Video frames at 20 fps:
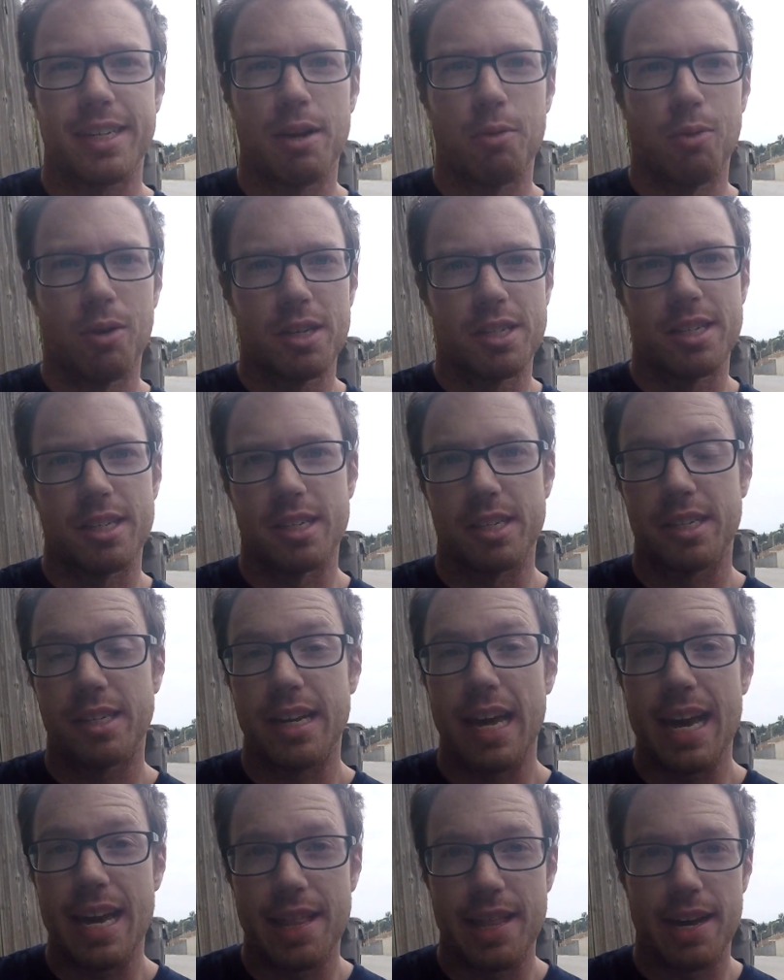It wants to
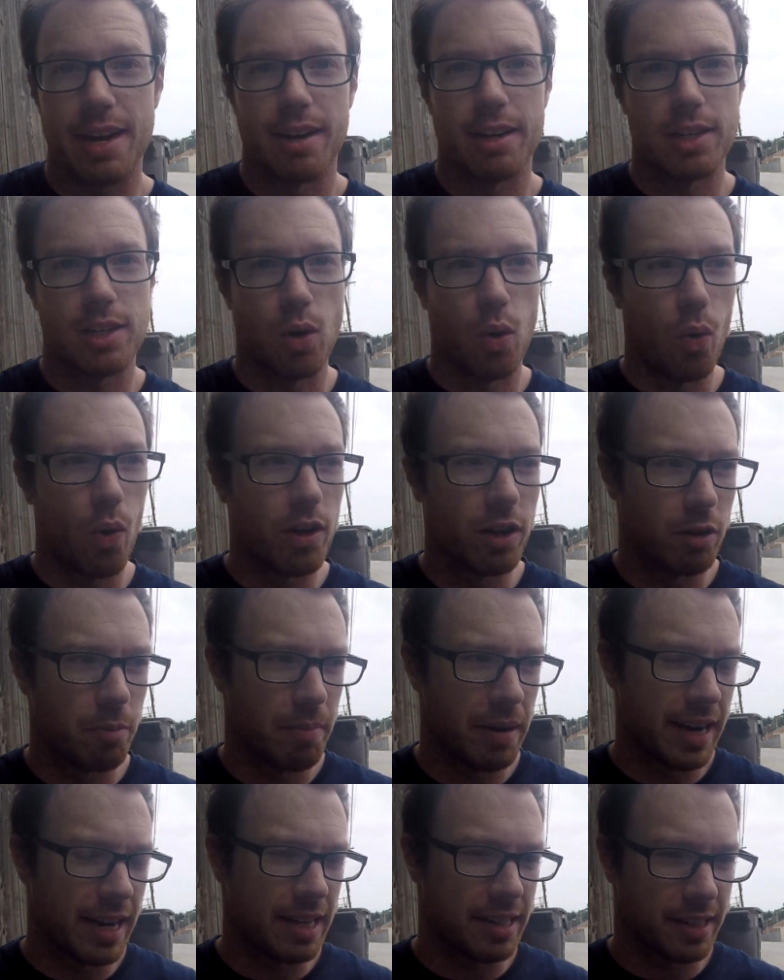stay there. It's oil
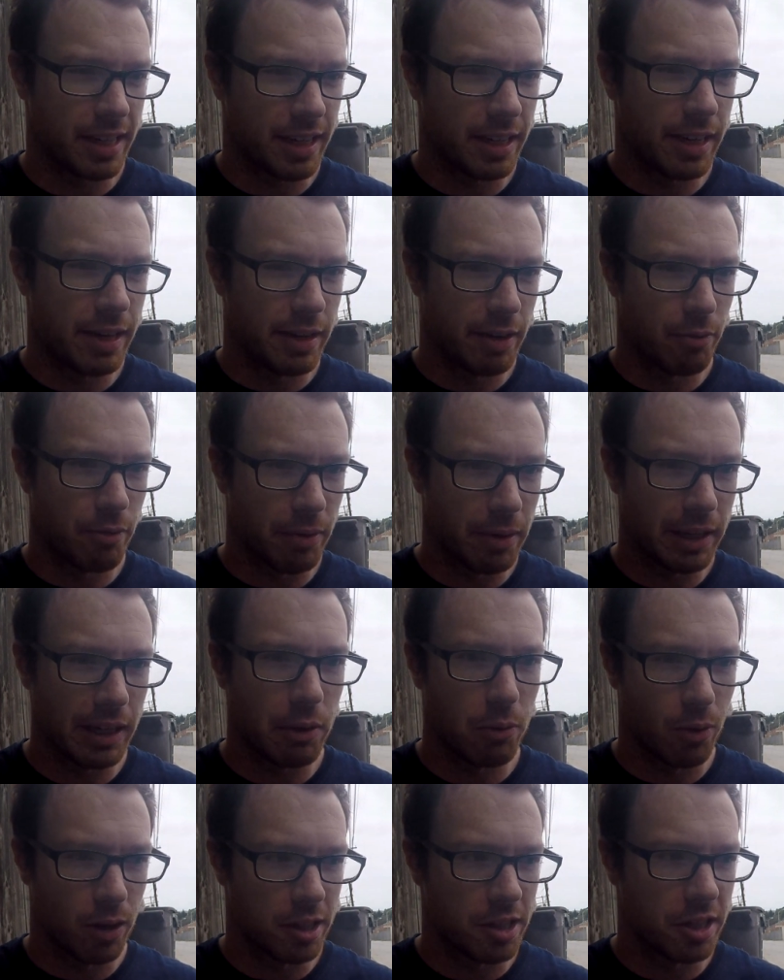based. It really
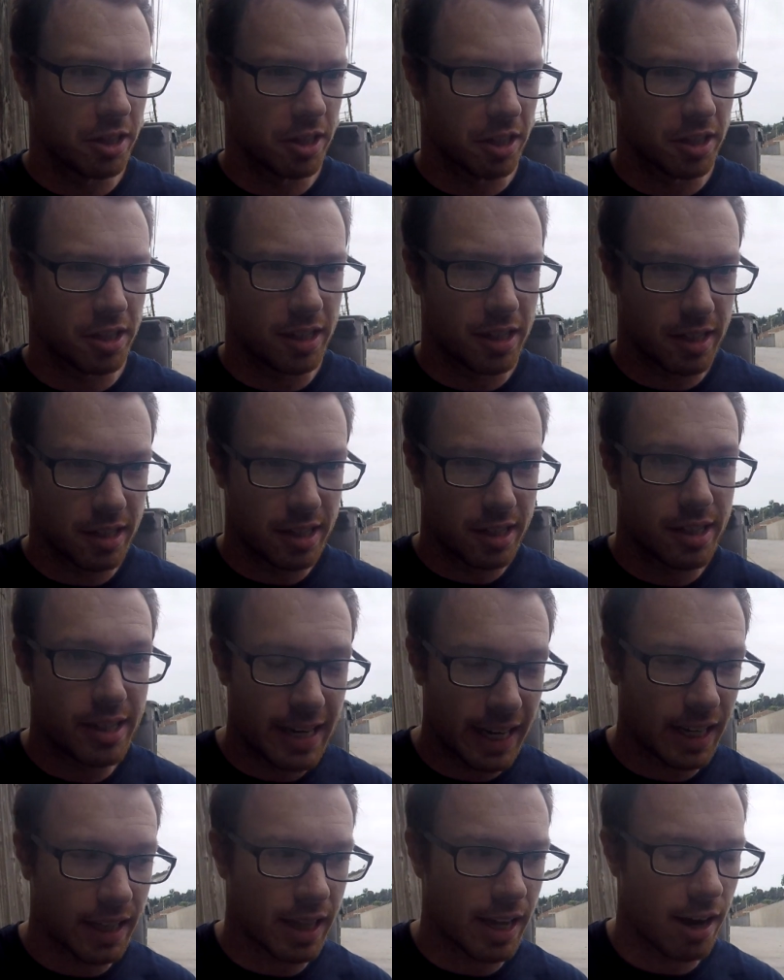wants to just
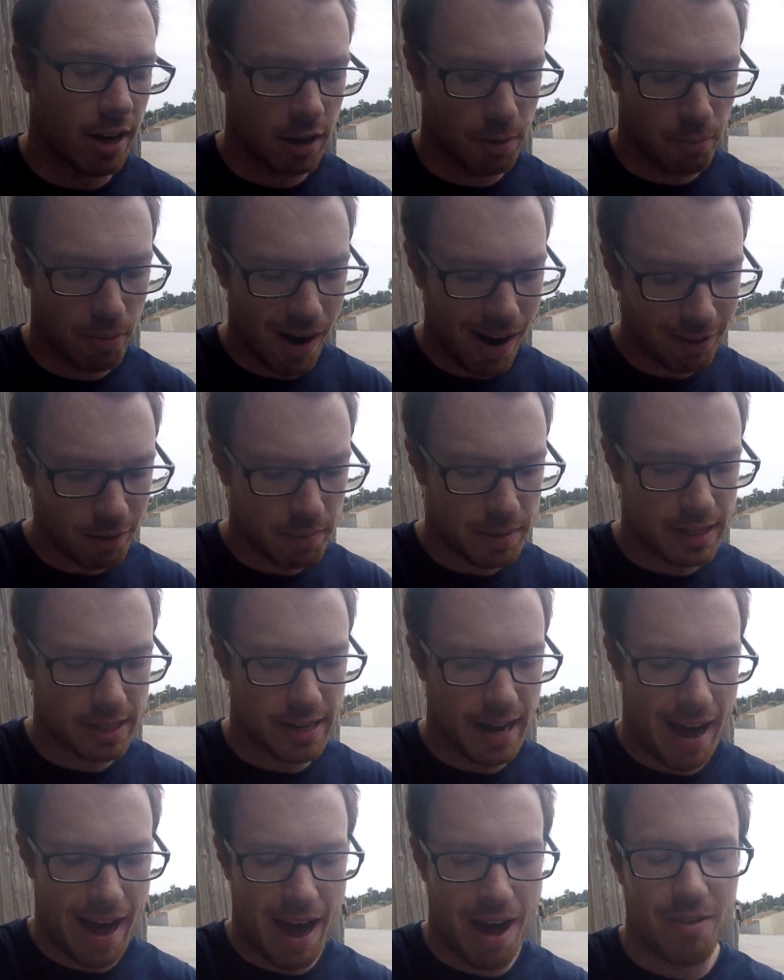stick there. And the problem is
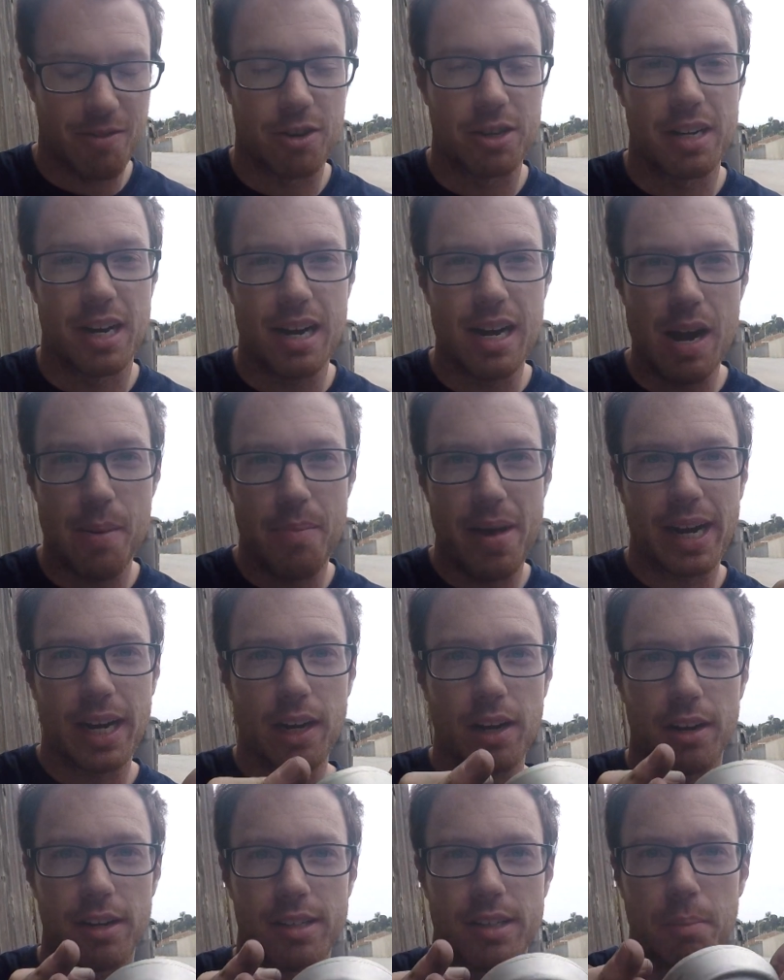that after time, that could
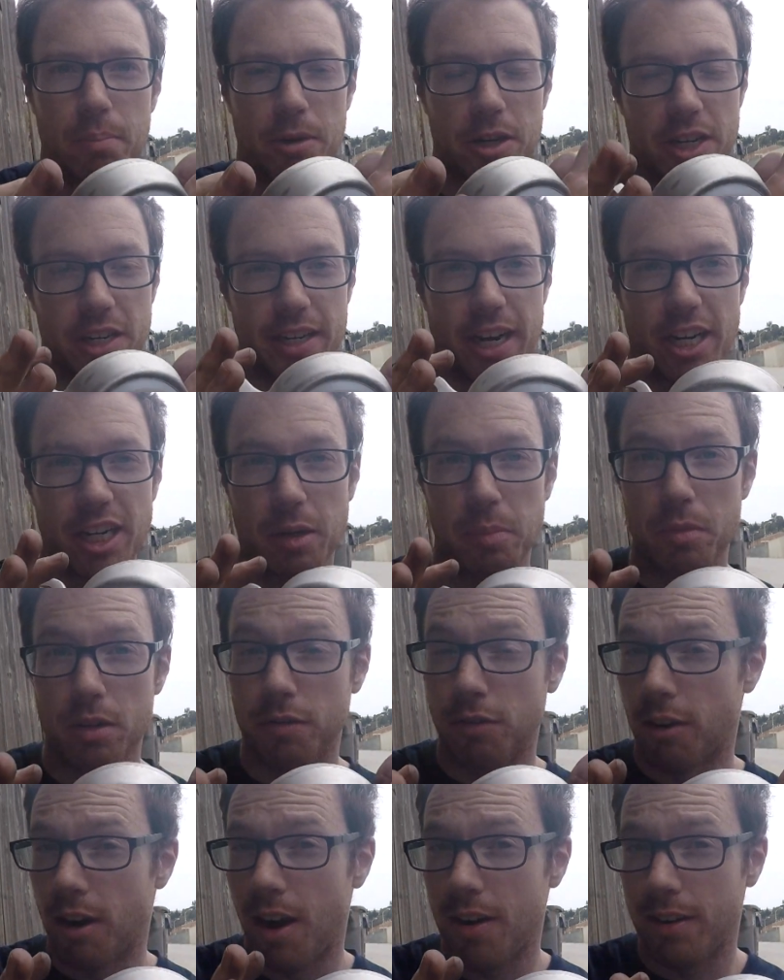cause the bushing to actually
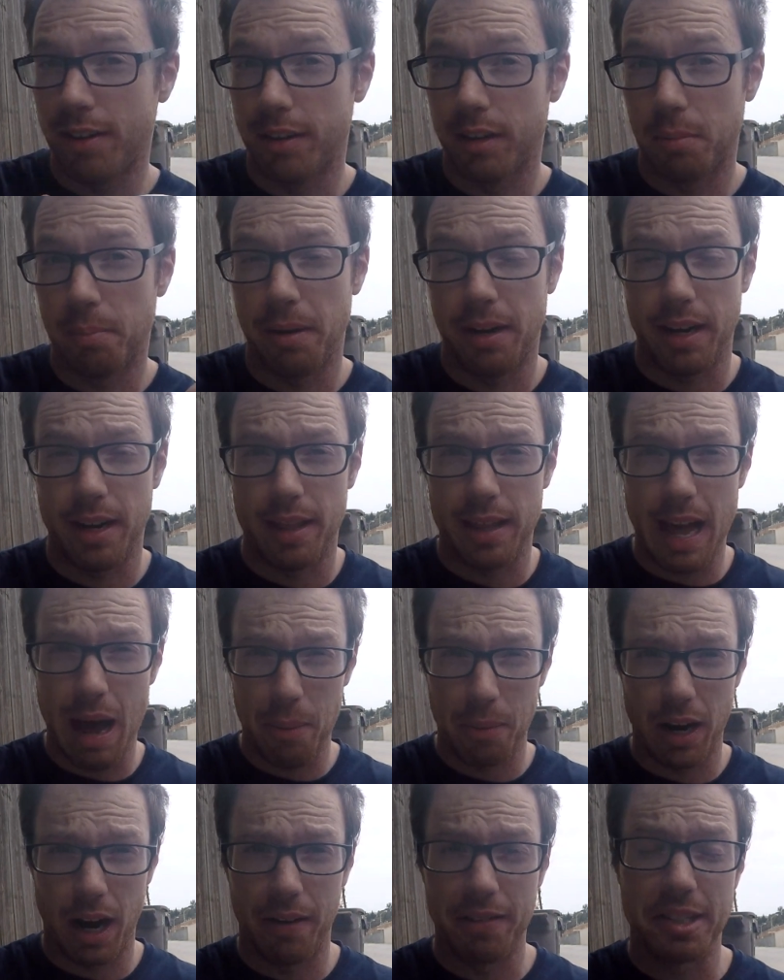move around a little bit, and
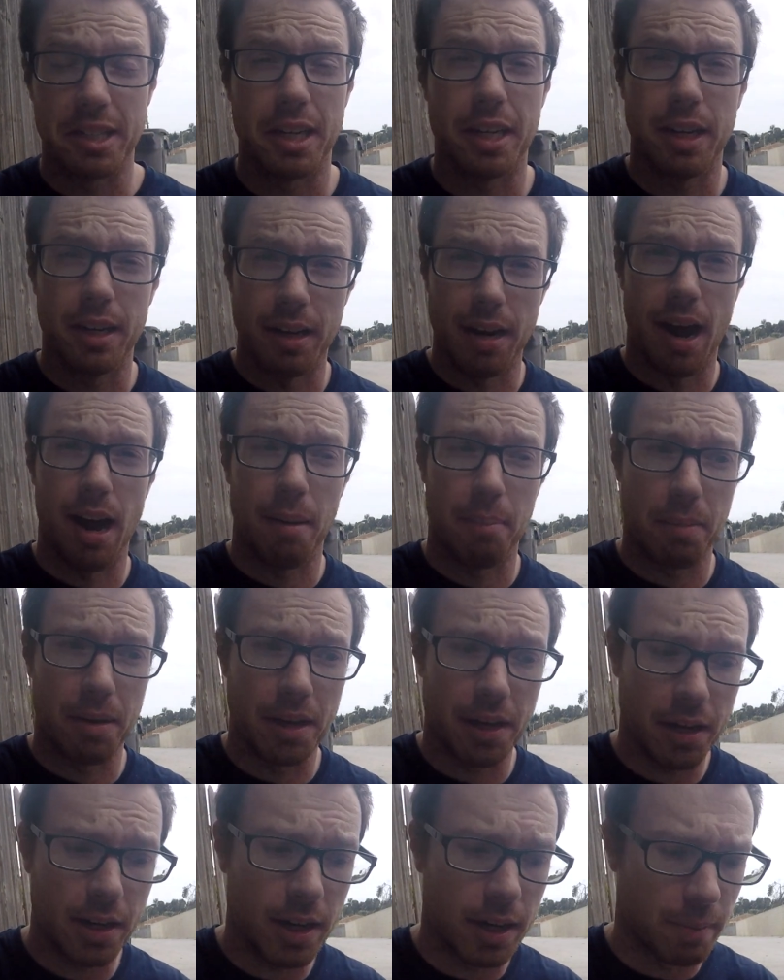that would obviously not be
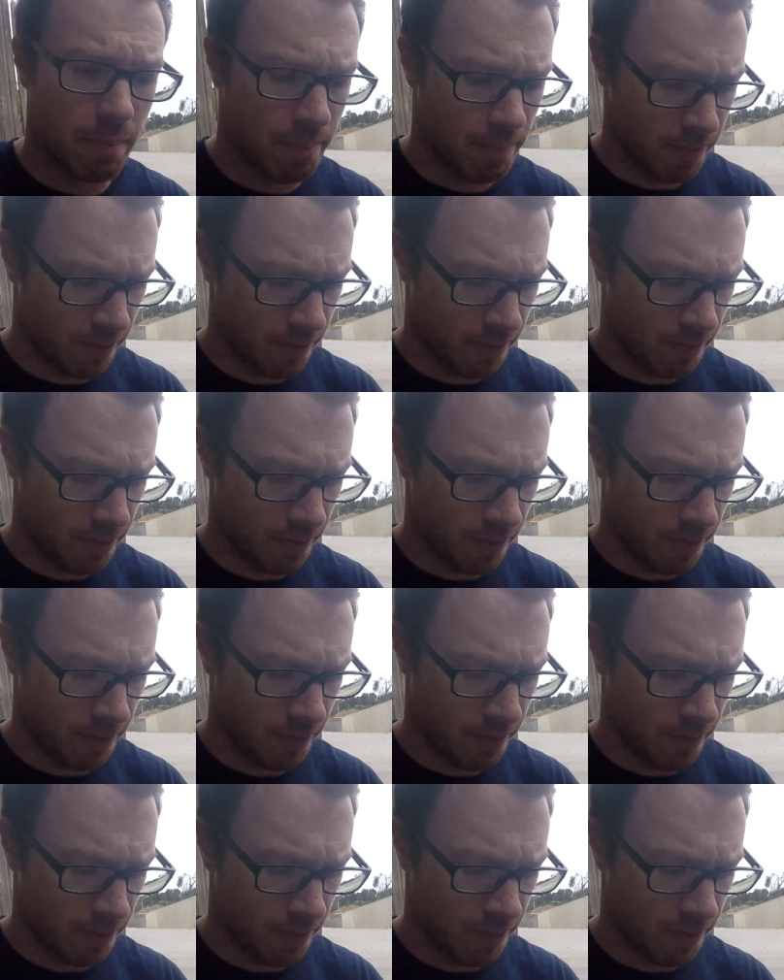good.